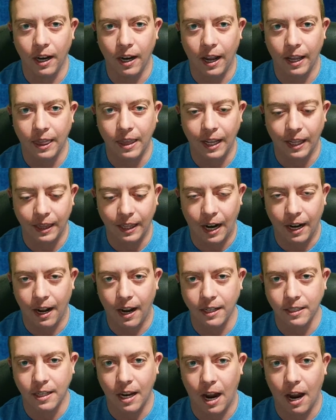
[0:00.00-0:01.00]
And I think that
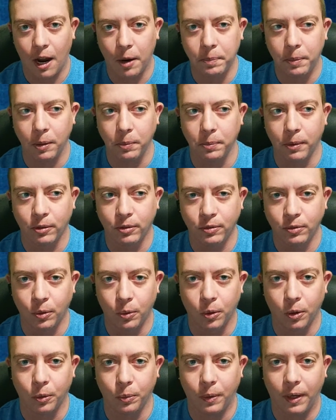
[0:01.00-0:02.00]
has to happen
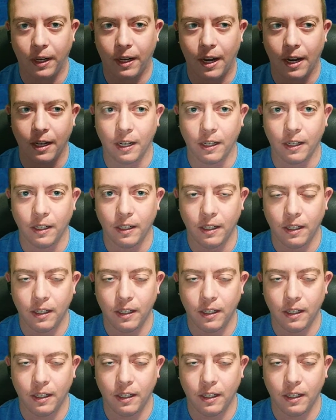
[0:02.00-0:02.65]
before we can